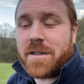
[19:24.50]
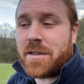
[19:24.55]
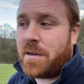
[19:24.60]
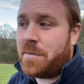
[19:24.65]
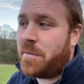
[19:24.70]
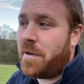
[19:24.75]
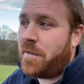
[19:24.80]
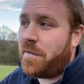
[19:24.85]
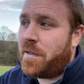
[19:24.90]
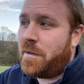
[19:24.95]

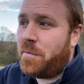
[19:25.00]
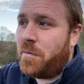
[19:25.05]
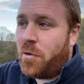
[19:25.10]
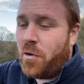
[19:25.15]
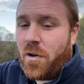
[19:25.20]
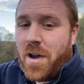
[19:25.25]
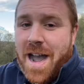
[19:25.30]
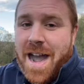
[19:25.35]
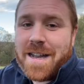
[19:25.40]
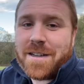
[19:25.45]
some of the
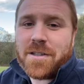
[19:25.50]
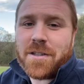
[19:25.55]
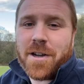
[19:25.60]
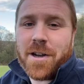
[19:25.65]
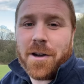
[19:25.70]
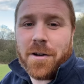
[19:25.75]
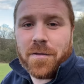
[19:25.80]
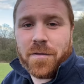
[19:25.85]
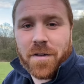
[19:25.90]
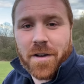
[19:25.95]
more
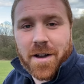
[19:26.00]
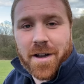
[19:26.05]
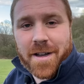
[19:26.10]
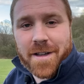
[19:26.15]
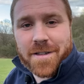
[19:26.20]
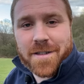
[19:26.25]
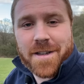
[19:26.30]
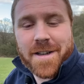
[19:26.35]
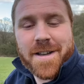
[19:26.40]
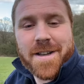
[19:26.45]
agile
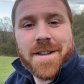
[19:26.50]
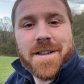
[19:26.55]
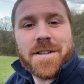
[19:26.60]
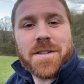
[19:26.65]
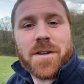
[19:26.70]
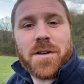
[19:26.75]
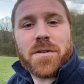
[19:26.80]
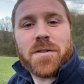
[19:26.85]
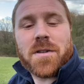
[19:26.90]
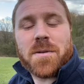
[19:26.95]
flyers,
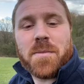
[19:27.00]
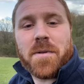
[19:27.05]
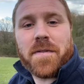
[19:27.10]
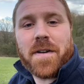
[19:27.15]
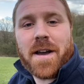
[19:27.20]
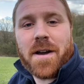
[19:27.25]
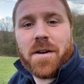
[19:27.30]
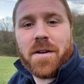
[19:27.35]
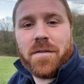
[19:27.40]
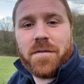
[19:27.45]
so some of
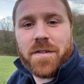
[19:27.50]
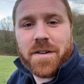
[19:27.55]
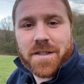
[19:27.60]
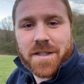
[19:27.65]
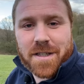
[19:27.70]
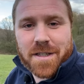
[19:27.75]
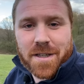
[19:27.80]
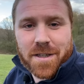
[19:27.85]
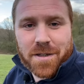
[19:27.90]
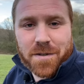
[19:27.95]
our
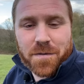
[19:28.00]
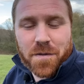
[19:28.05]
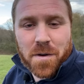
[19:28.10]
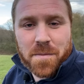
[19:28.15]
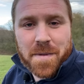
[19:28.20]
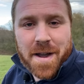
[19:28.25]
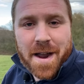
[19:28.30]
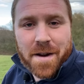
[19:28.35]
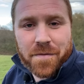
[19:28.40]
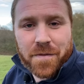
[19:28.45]
visitors
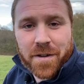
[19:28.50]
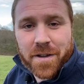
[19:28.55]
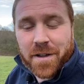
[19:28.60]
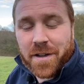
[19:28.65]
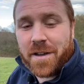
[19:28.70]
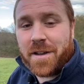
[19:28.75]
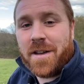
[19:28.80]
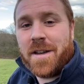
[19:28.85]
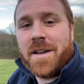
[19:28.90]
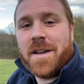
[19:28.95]
from
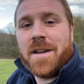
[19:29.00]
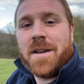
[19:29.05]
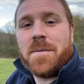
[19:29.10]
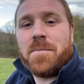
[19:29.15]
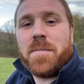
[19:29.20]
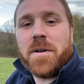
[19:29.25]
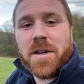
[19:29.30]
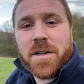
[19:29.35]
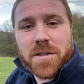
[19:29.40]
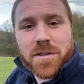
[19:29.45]
Africa.
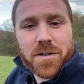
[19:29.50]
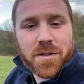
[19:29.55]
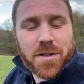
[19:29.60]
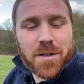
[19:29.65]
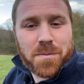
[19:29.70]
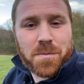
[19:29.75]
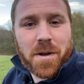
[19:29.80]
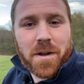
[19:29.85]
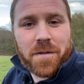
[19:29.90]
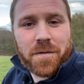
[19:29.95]
Birds such
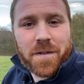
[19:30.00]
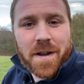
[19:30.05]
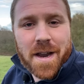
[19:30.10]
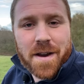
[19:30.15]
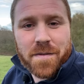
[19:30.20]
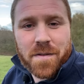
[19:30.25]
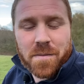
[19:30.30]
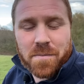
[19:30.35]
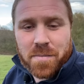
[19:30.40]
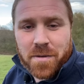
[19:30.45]
as my
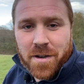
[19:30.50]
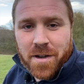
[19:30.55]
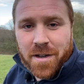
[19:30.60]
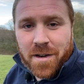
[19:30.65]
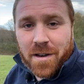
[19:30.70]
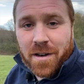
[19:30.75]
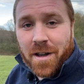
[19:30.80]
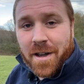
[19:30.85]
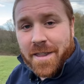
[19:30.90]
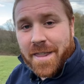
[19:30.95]
favourite
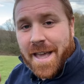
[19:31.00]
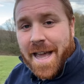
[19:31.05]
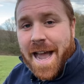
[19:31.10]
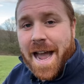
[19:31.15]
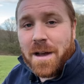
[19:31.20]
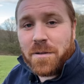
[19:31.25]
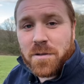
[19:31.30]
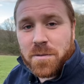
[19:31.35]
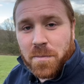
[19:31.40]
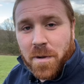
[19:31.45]
bird, like the
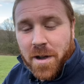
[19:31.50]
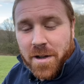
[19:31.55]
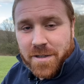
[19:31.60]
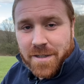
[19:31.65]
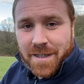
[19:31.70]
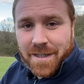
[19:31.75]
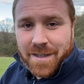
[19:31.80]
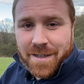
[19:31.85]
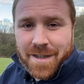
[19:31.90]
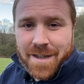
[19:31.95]
house
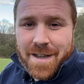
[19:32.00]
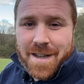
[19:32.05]
martin,